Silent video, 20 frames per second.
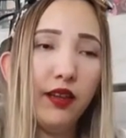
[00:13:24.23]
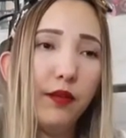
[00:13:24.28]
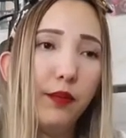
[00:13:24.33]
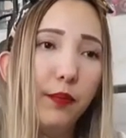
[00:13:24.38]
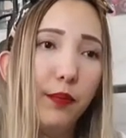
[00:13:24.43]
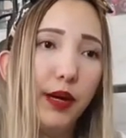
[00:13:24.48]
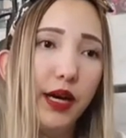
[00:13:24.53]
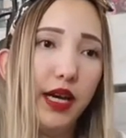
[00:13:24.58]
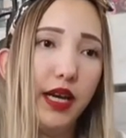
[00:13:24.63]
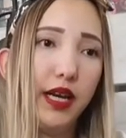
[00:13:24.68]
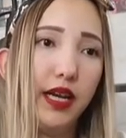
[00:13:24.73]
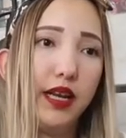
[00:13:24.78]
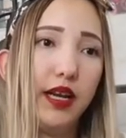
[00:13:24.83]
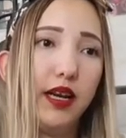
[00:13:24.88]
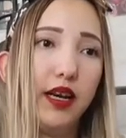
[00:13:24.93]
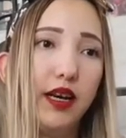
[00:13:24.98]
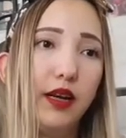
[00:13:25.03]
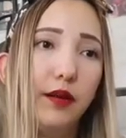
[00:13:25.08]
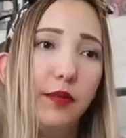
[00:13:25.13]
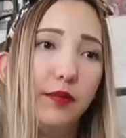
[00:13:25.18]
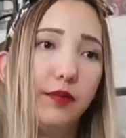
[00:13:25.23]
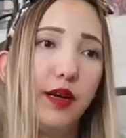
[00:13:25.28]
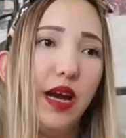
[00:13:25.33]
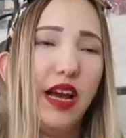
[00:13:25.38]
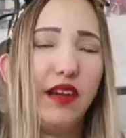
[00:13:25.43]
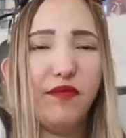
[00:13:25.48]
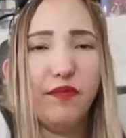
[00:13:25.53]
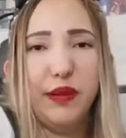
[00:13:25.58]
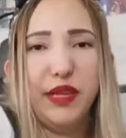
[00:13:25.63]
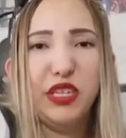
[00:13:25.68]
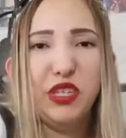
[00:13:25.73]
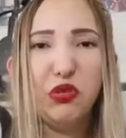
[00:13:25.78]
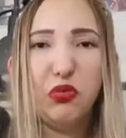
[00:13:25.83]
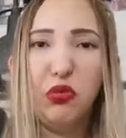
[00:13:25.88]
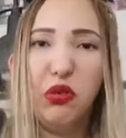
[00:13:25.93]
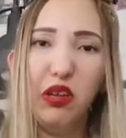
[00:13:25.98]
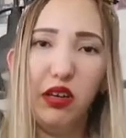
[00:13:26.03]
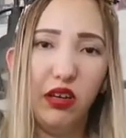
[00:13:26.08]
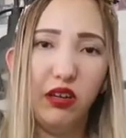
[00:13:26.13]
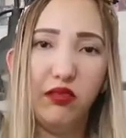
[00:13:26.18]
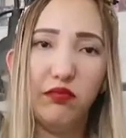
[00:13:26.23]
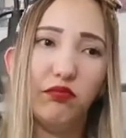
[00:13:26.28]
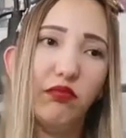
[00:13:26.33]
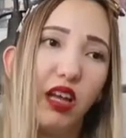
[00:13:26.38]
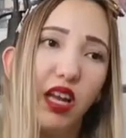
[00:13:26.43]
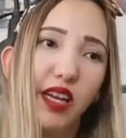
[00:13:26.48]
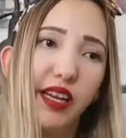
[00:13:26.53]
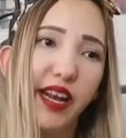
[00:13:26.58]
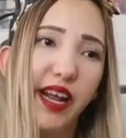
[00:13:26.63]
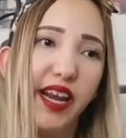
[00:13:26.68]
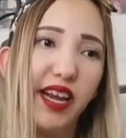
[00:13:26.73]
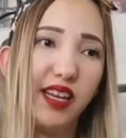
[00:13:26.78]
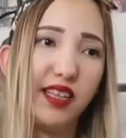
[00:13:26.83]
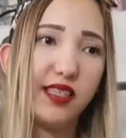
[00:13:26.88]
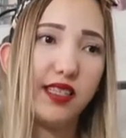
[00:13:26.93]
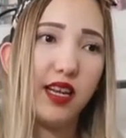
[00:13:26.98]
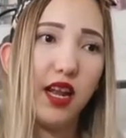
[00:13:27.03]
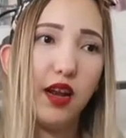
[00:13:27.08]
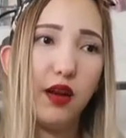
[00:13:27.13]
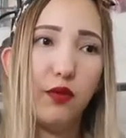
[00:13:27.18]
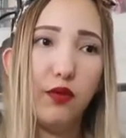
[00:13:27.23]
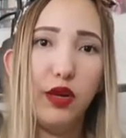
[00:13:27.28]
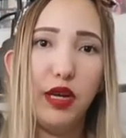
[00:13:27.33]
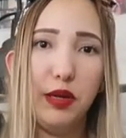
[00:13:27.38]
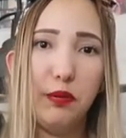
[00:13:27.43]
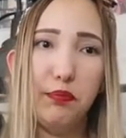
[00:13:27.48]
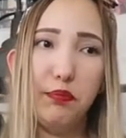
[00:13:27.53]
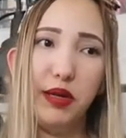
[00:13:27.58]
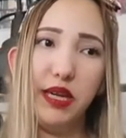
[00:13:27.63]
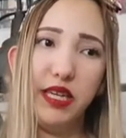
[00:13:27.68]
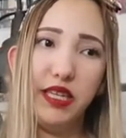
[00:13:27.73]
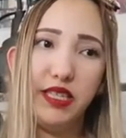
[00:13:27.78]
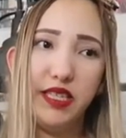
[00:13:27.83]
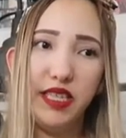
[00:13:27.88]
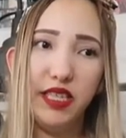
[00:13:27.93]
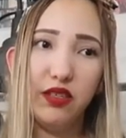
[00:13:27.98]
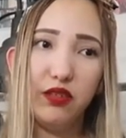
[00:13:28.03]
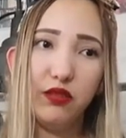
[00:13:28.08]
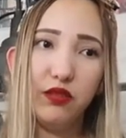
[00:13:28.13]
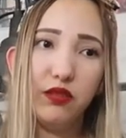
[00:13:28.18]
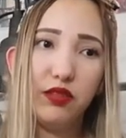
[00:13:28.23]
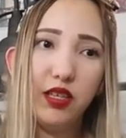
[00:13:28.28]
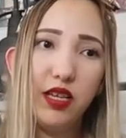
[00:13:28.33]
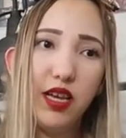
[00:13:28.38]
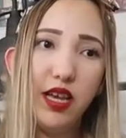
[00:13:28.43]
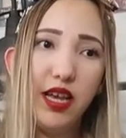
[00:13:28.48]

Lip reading: But I've been to one at night. It's not a really big deal.